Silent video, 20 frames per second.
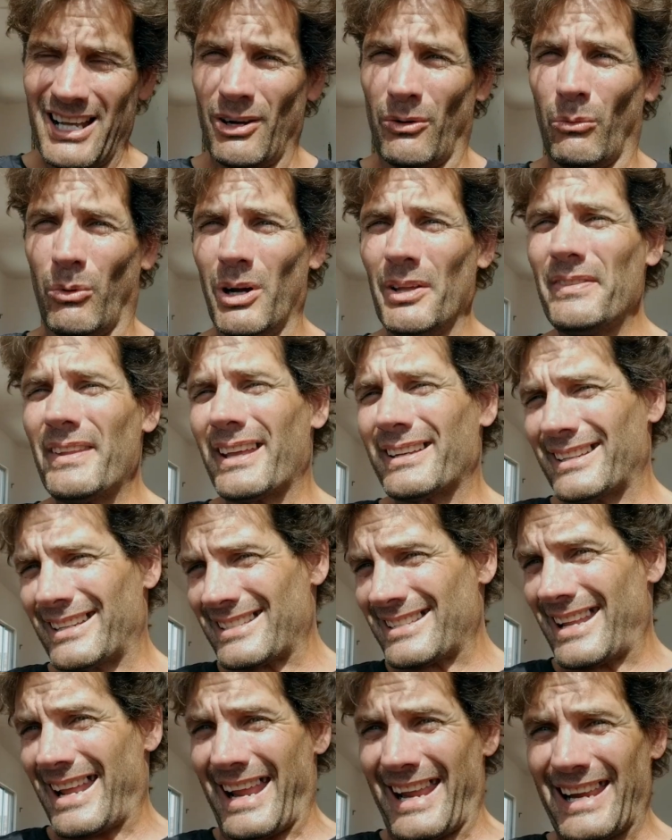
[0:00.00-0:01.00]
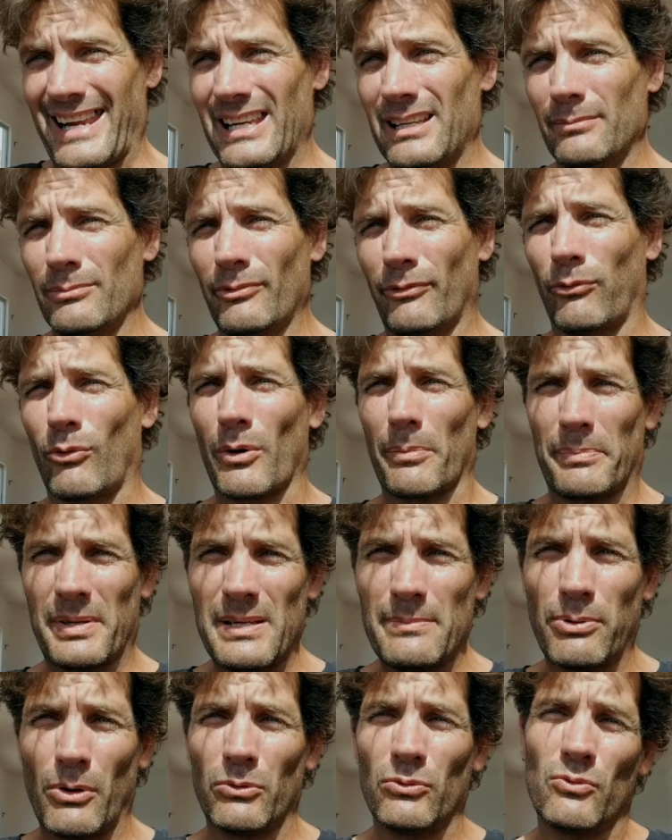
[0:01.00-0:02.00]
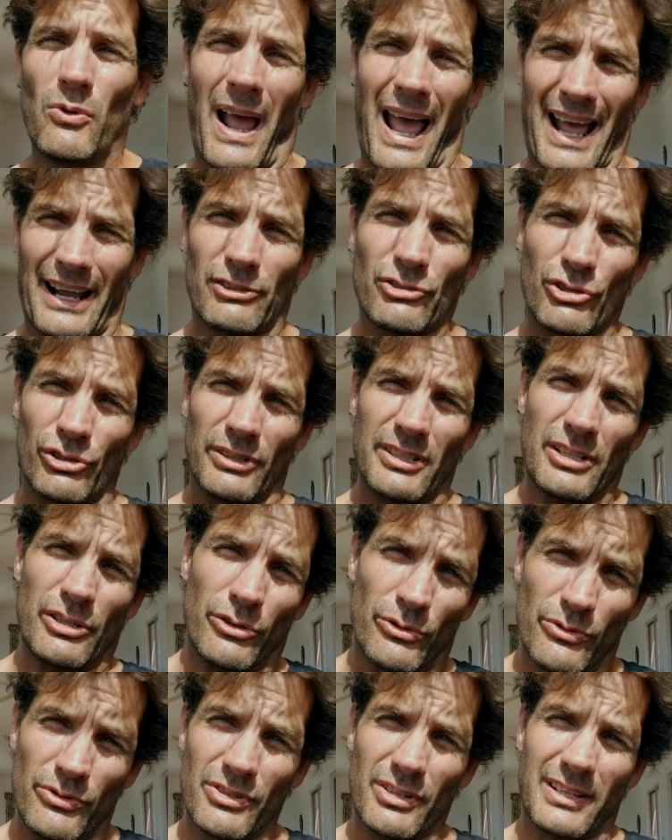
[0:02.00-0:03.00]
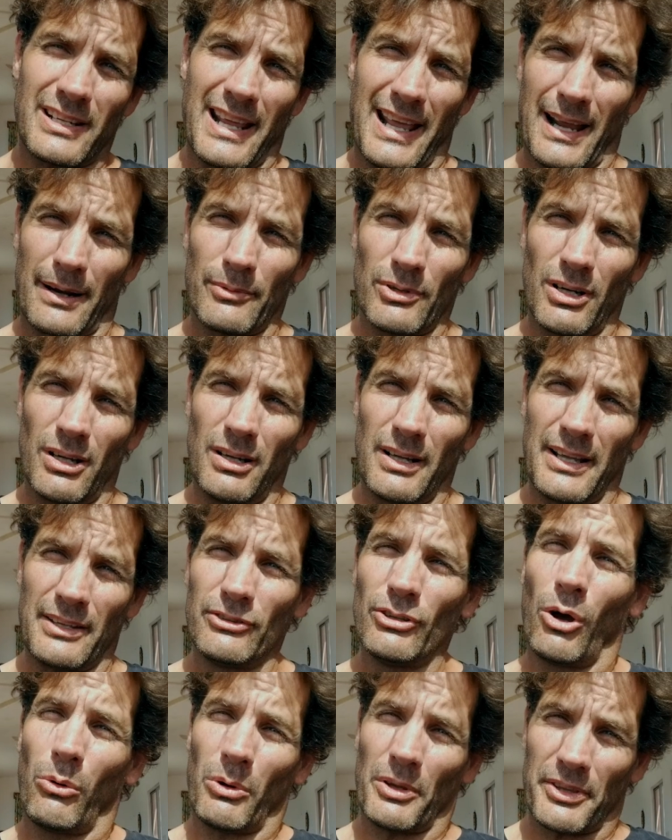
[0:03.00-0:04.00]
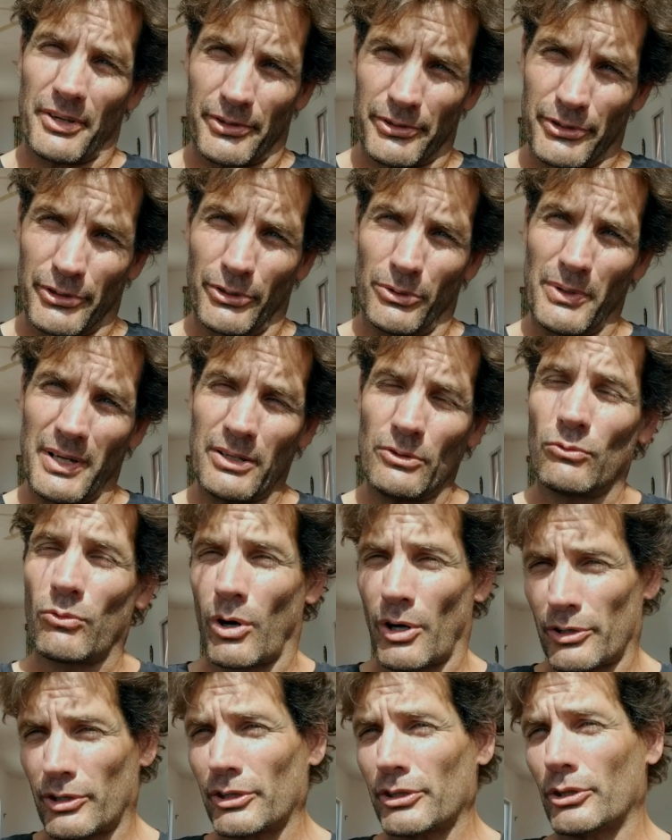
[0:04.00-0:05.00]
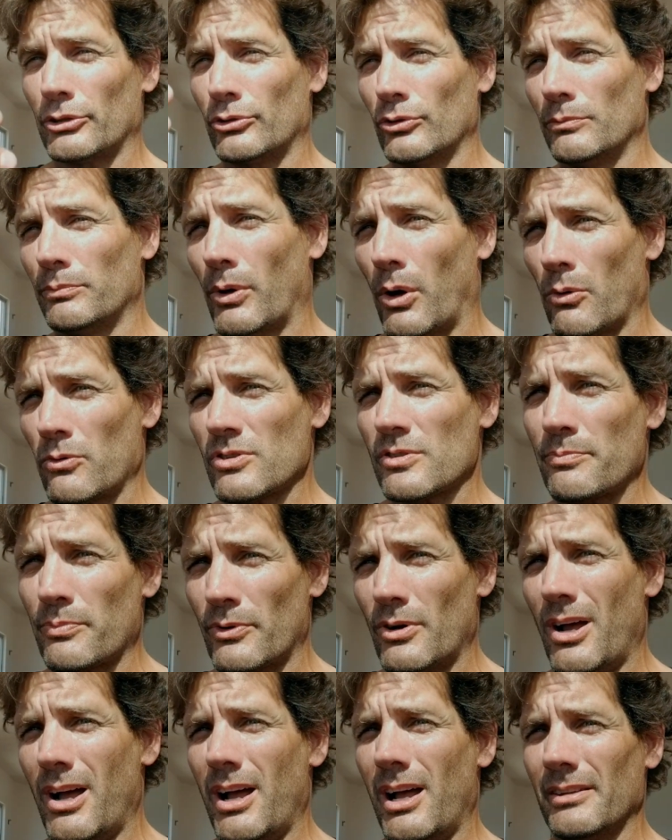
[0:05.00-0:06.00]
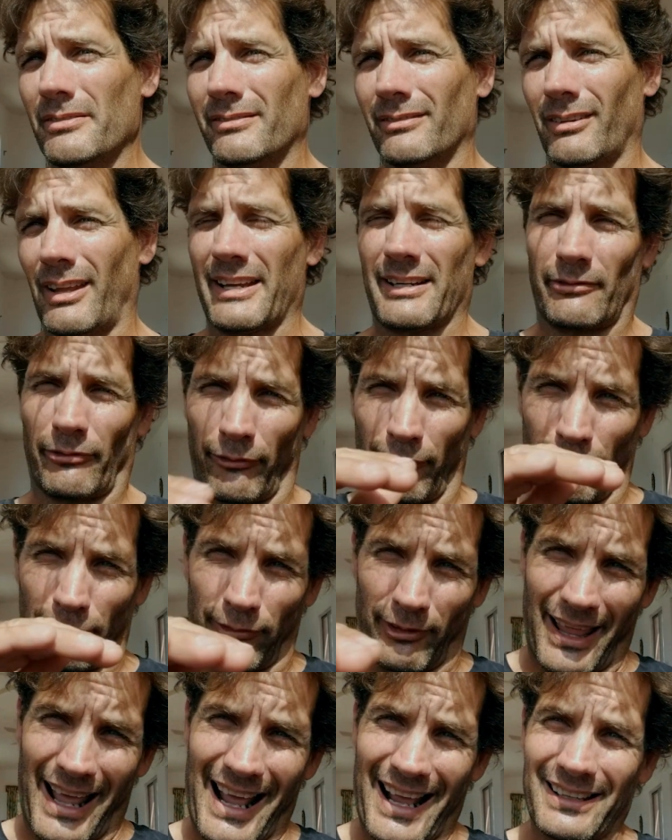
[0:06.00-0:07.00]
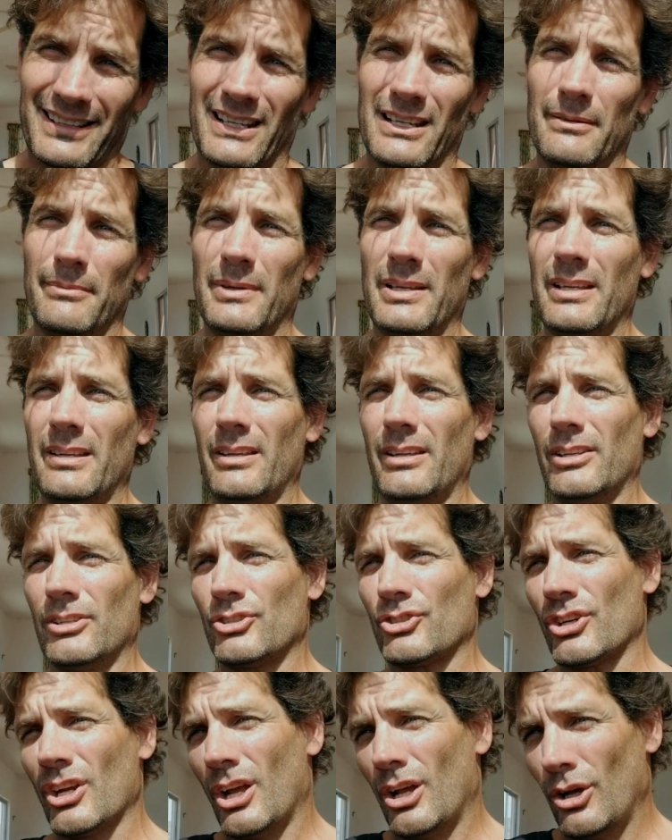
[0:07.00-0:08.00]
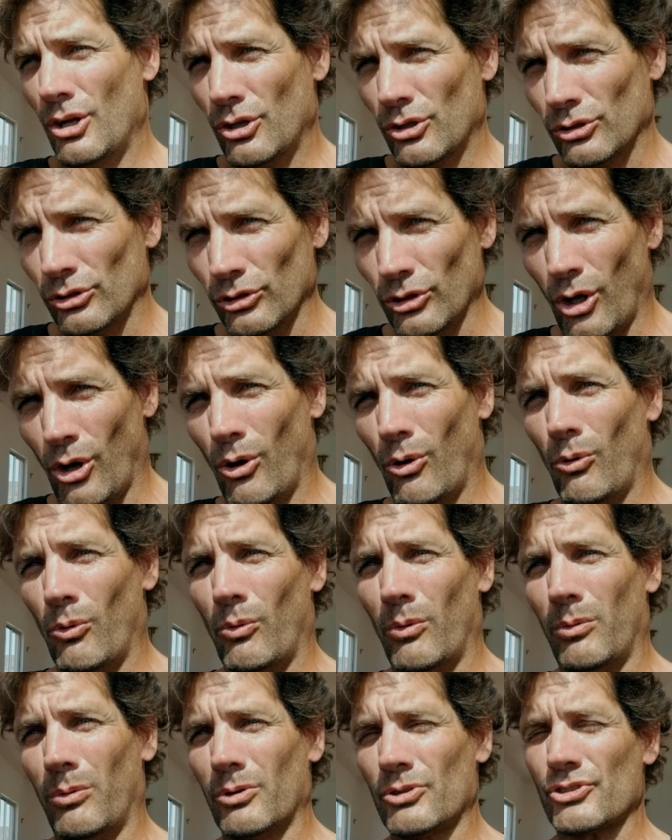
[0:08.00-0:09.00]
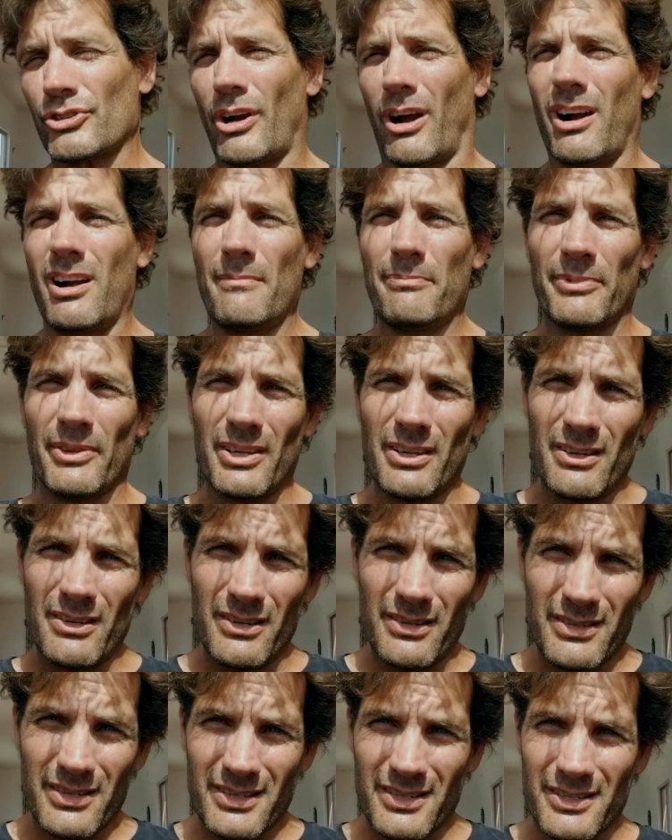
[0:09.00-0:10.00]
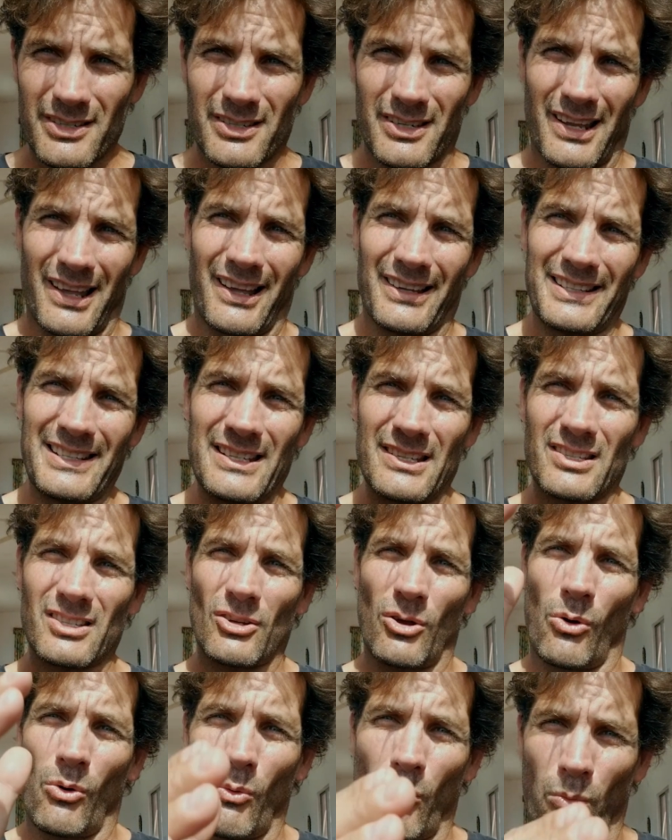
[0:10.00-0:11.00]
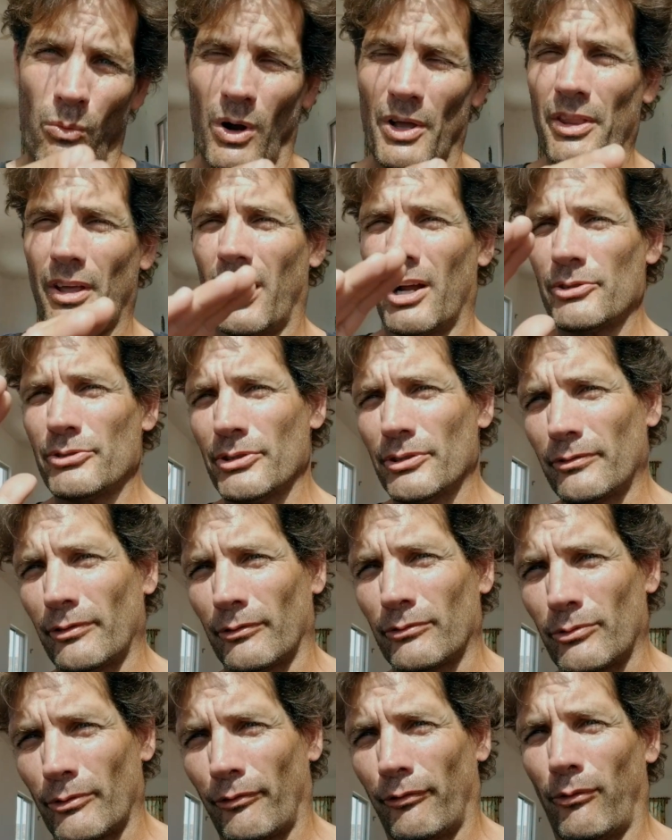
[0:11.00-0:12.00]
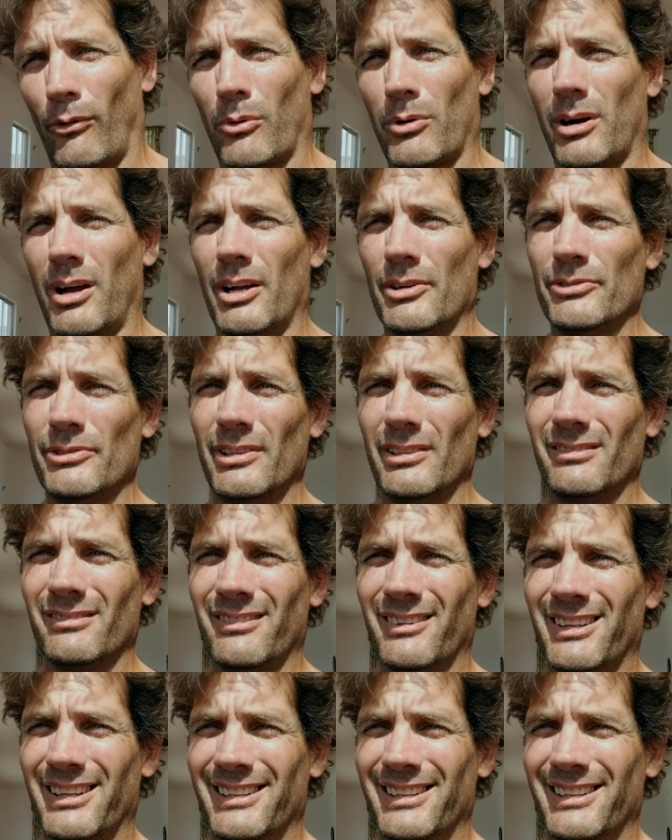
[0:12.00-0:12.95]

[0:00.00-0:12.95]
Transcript: one that is aimed for people who actually use the camera and know what they're doing, who are going to do post-prod, like flat image, low sharpness, ISO 100 to 400?